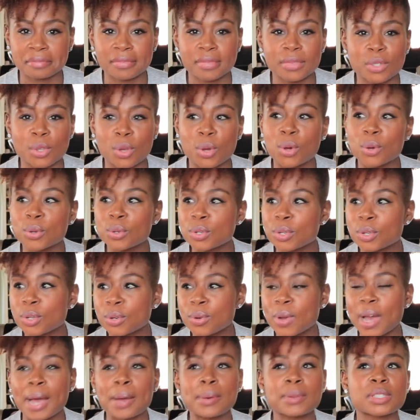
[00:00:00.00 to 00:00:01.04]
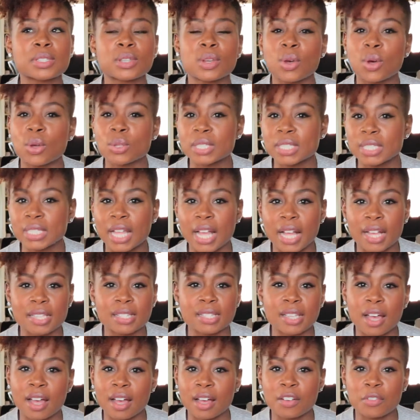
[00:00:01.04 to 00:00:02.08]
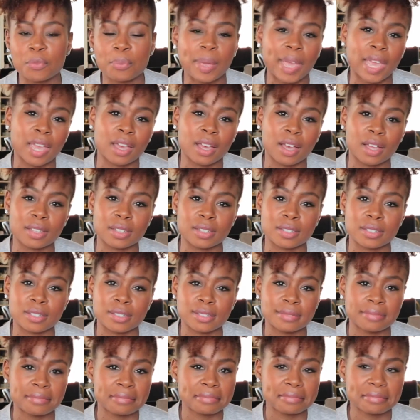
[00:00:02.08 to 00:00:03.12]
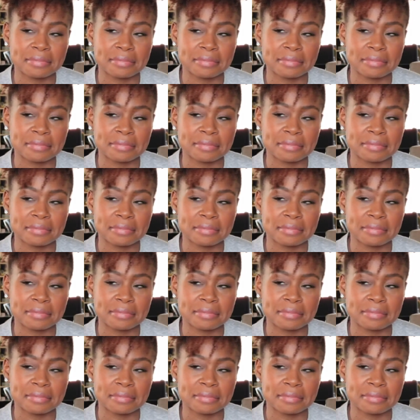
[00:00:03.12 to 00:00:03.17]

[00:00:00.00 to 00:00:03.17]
So who knew I was the Goldilocks of paint colors?